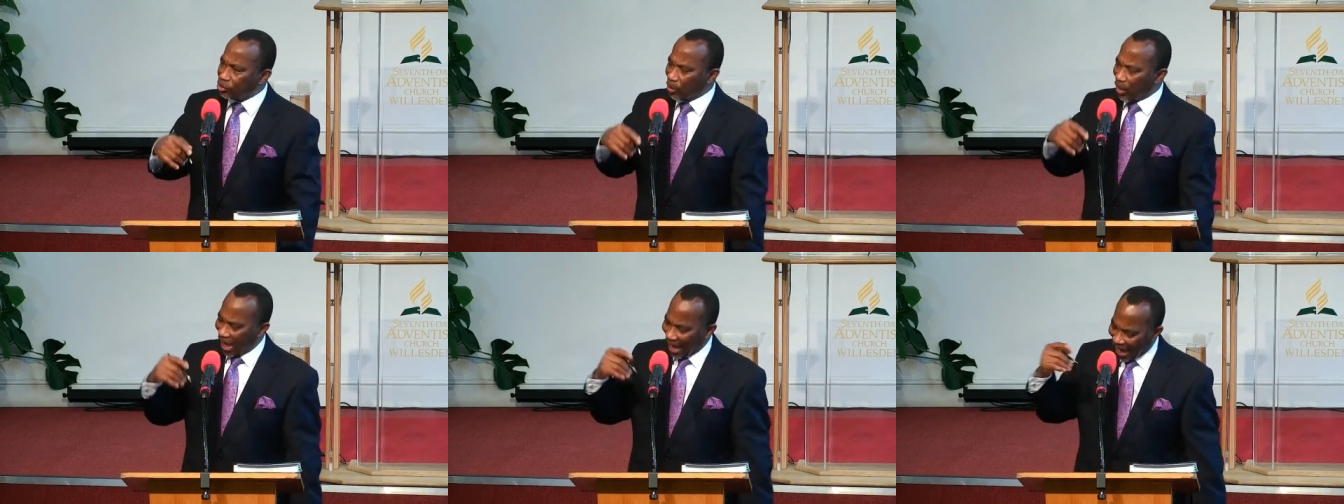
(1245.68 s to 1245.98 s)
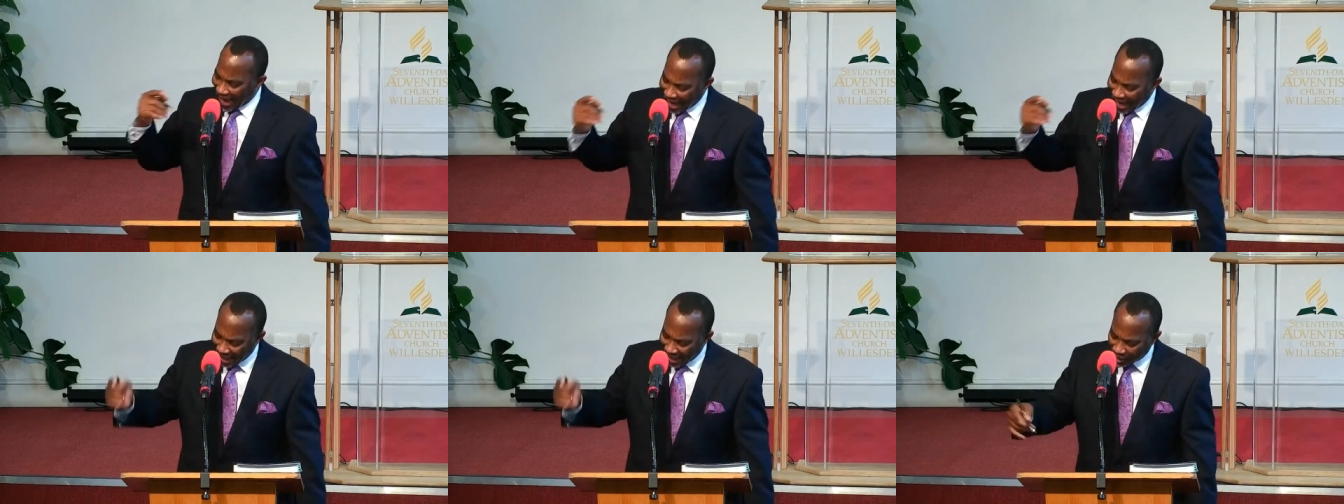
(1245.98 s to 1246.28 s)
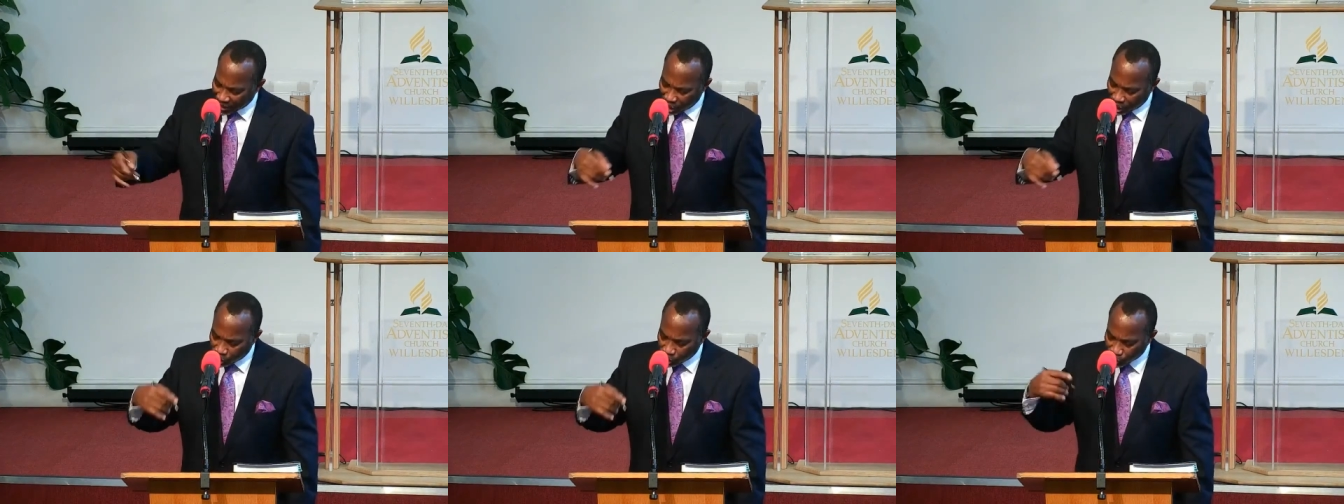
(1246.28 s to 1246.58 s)
to
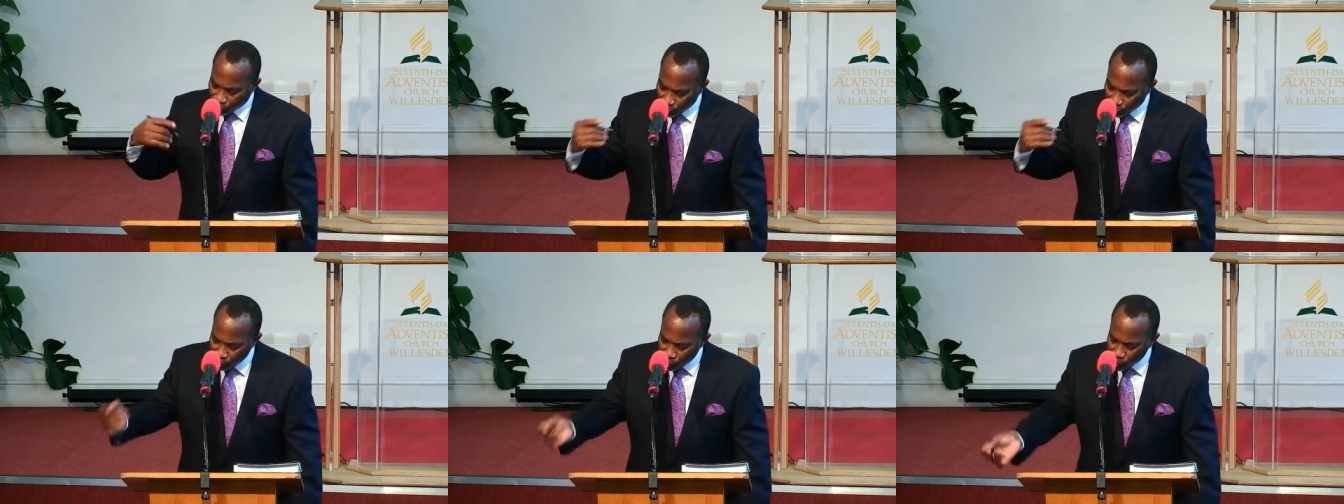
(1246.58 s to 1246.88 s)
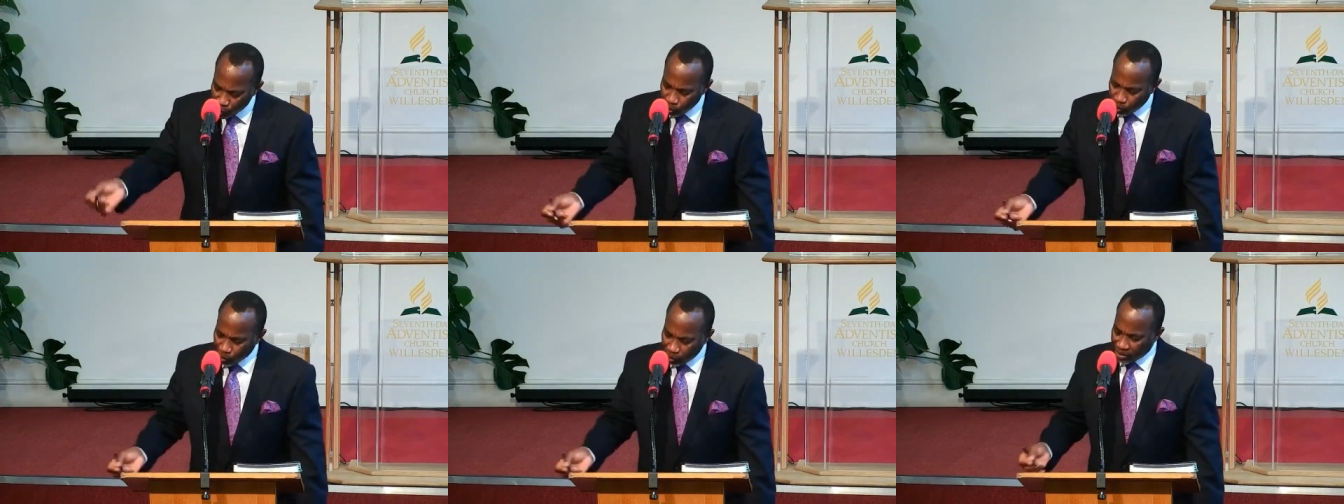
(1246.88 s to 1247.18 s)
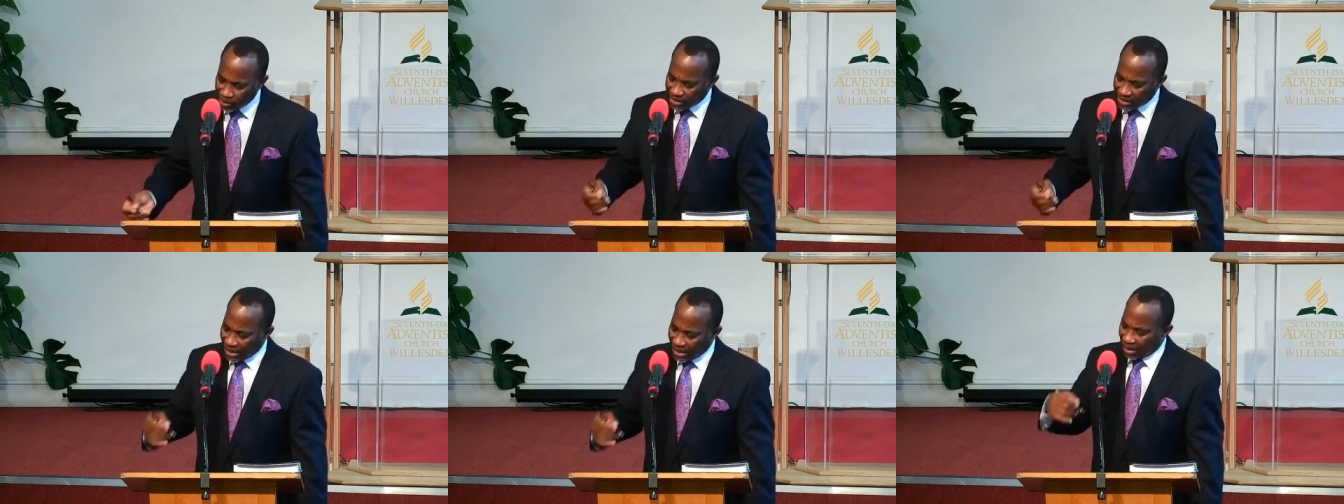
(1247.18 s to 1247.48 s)
add
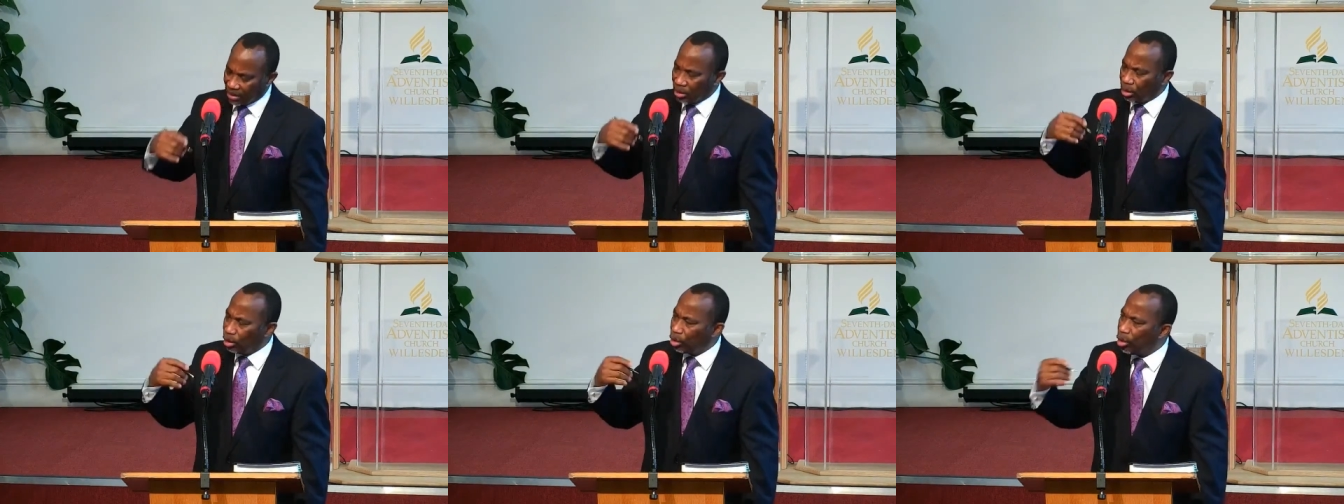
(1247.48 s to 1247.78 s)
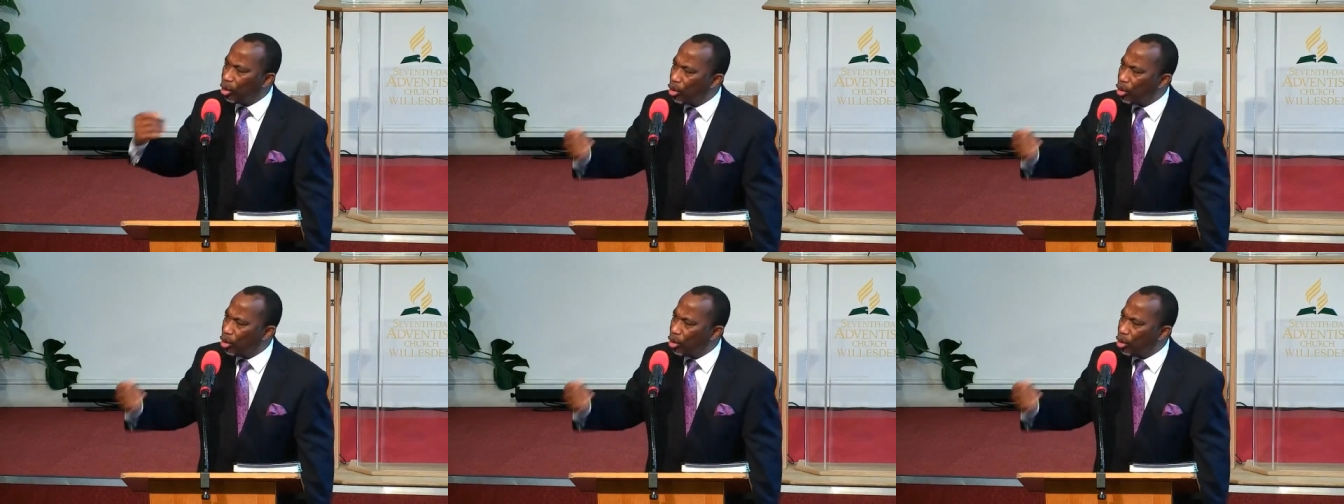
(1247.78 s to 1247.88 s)
rules and